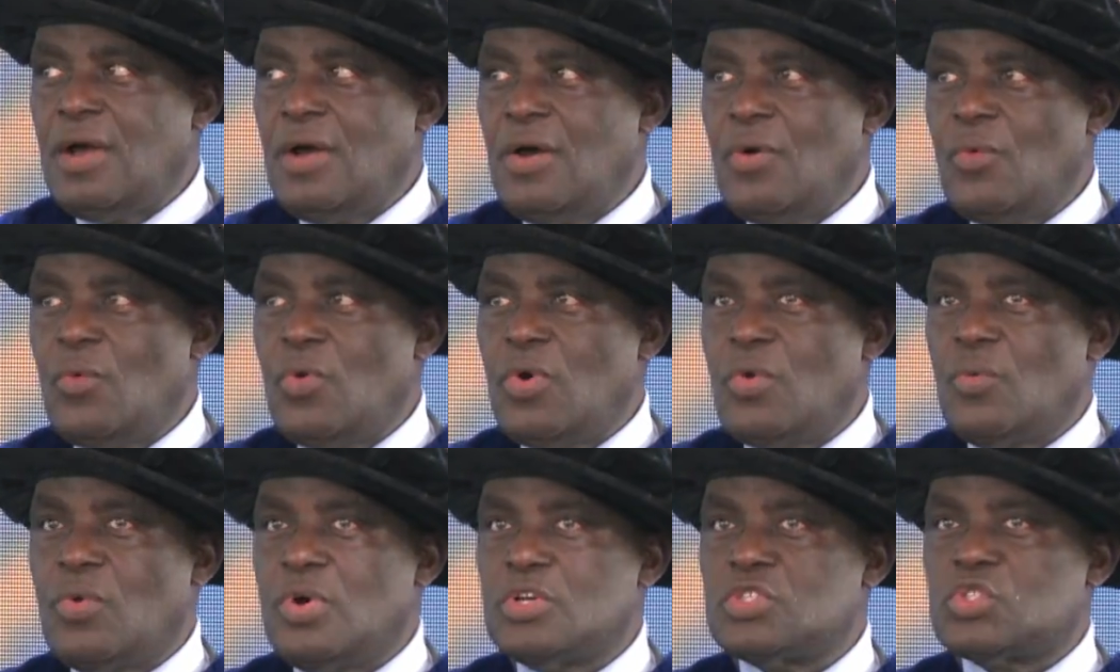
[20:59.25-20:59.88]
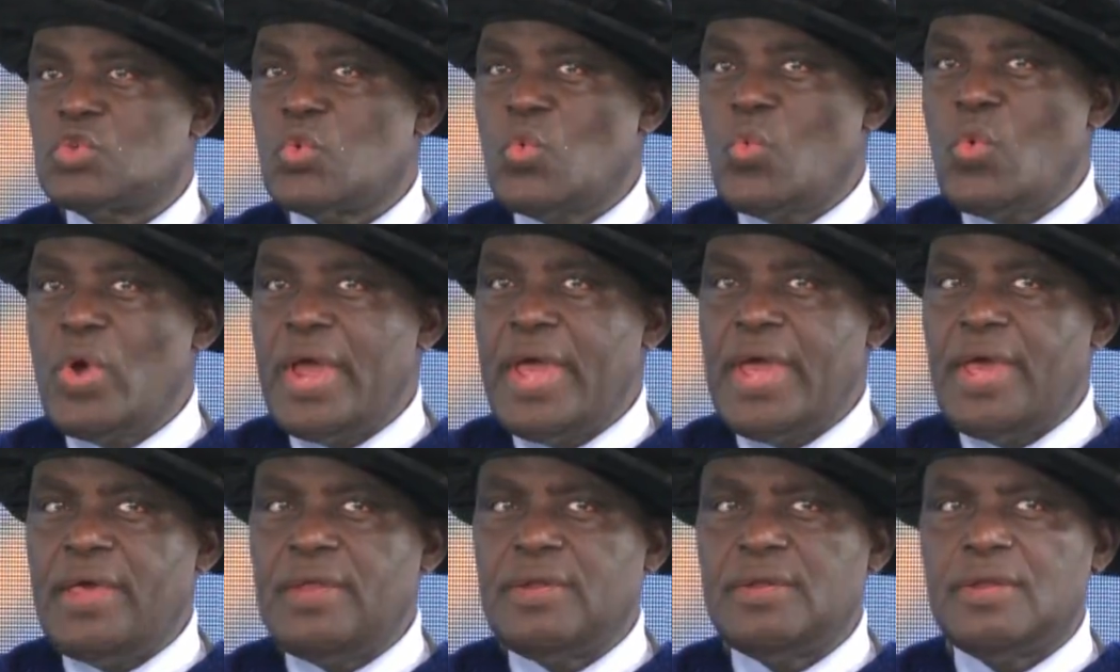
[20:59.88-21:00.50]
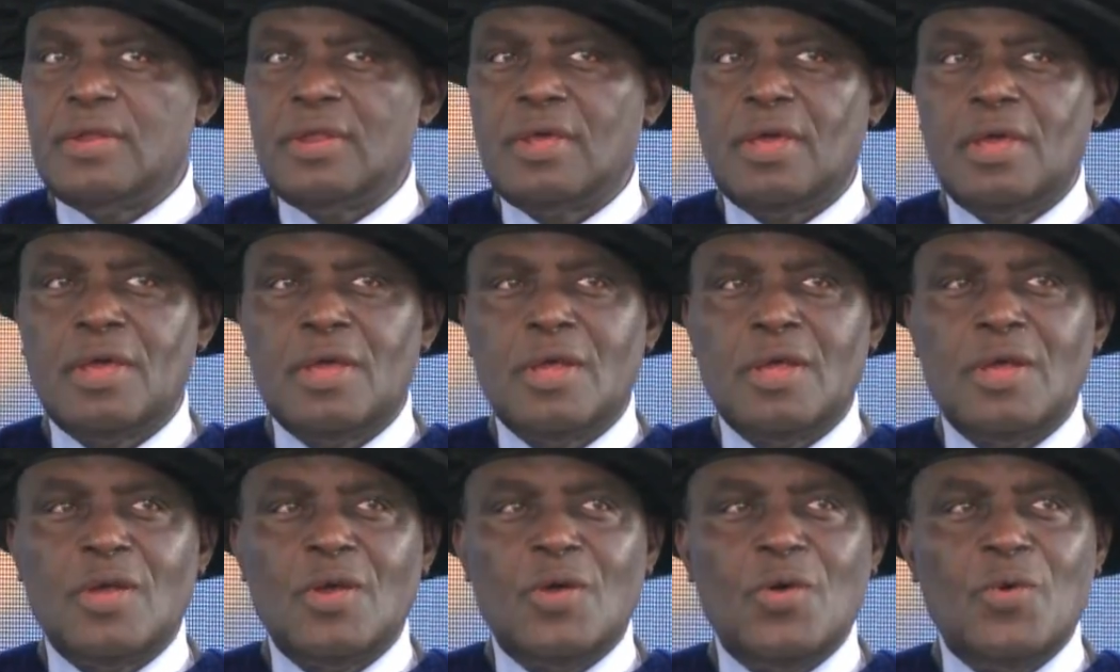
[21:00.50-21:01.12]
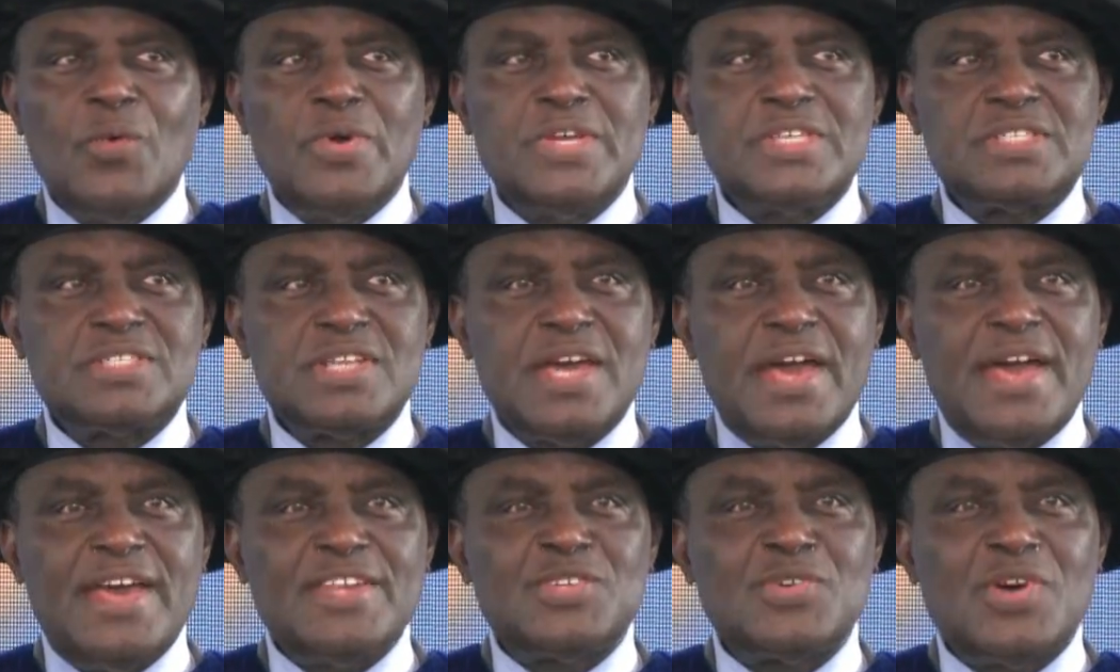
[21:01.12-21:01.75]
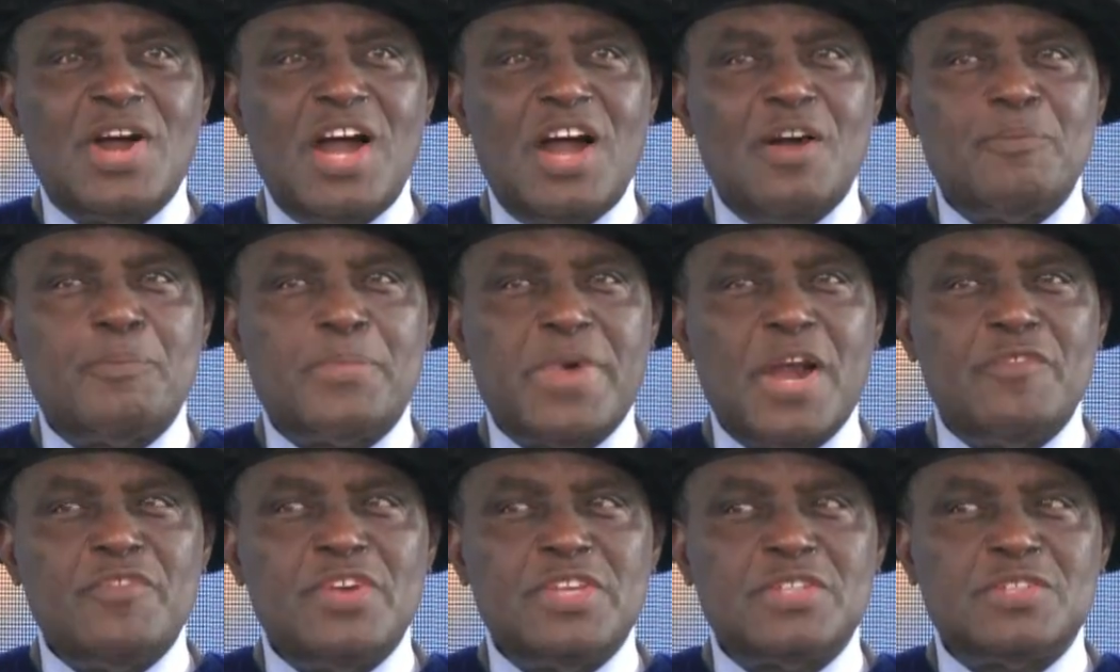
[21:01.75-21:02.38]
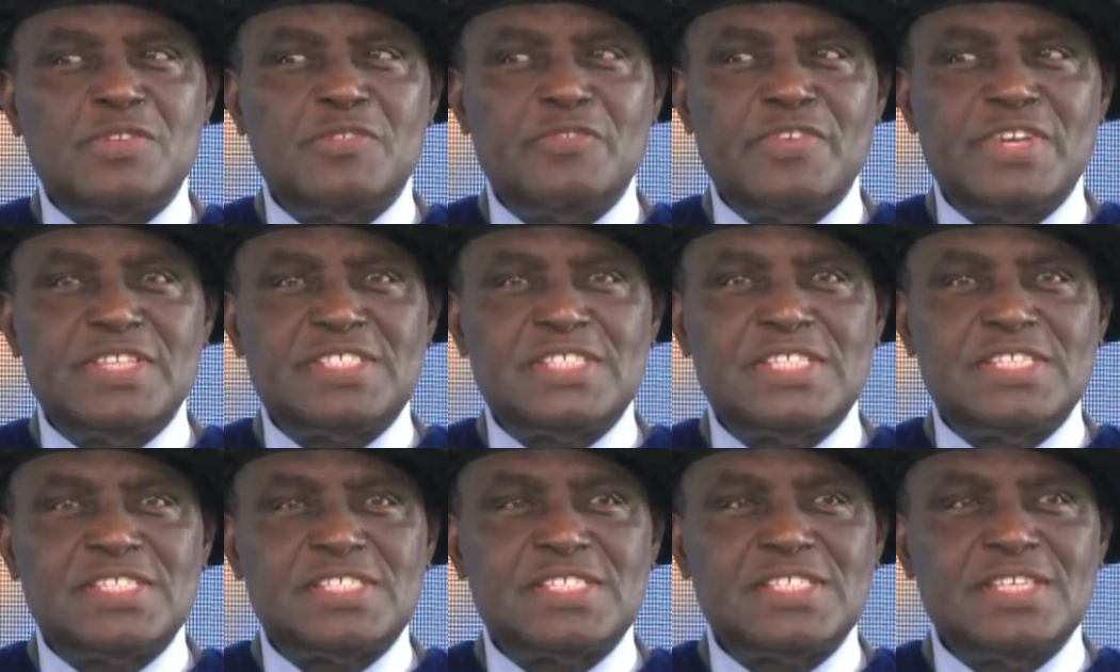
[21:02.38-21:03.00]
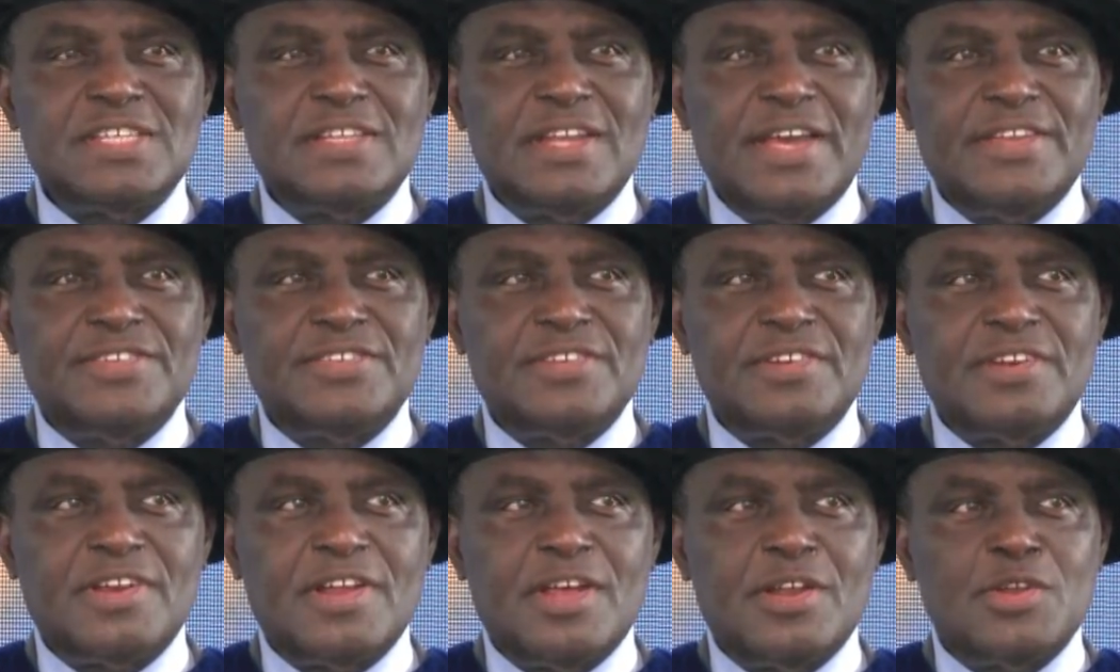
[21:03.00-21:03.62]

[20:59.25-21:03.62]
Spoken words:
was when we started to have private universities in Nigeria.